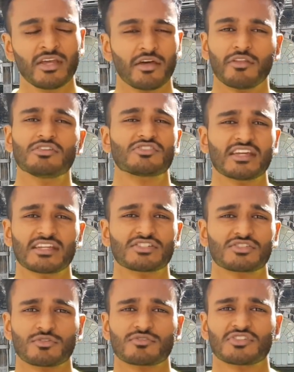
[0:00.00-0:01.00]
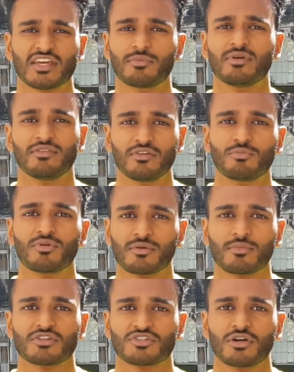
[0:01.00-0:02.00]
And those things sort of stay with you pretty
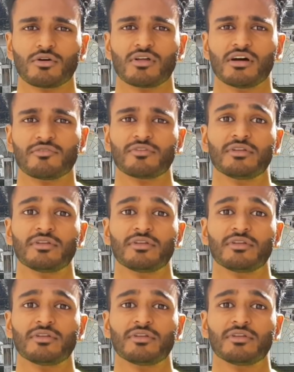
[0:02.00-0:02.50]
much your whole life.